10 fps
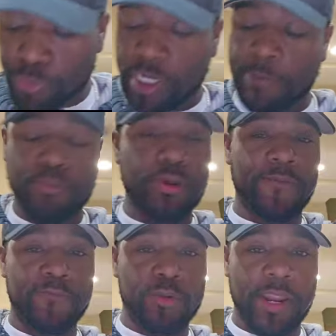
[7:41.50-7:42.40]

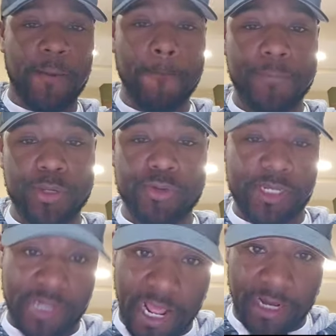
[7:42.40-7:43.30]
$3.48
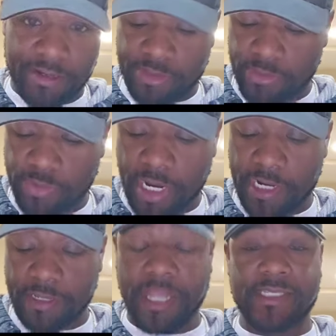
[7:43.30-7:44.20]
billion,
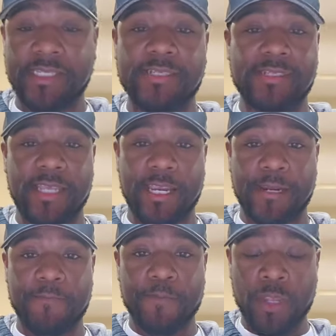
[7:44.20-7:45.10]
okay? That's
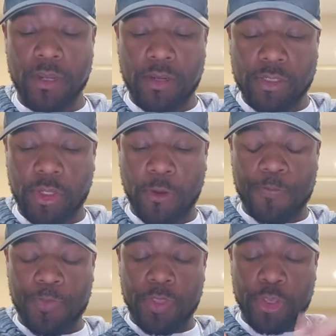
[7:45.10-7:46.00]
insane.
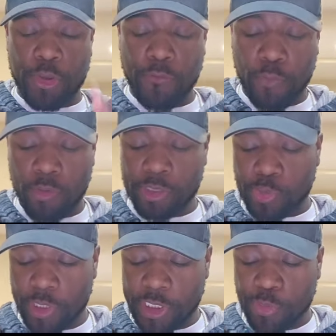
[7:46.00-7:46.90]
So Q4
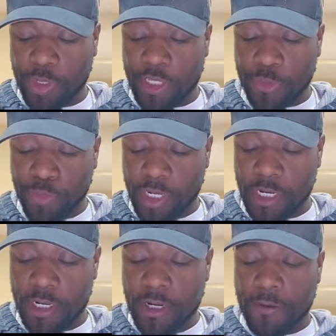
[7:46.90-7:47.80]

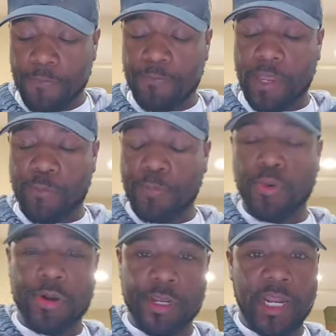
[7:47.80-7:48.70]
2023, they
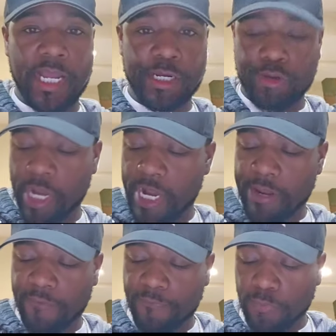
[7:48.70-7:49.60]
reported
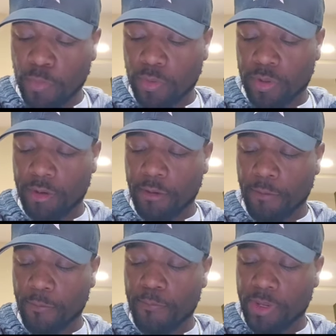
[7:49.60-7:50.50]
$984
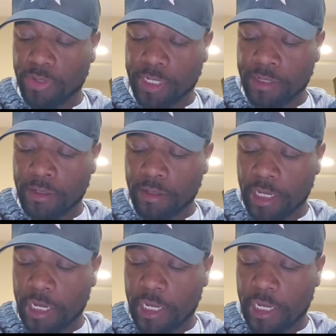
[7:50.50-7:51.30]
million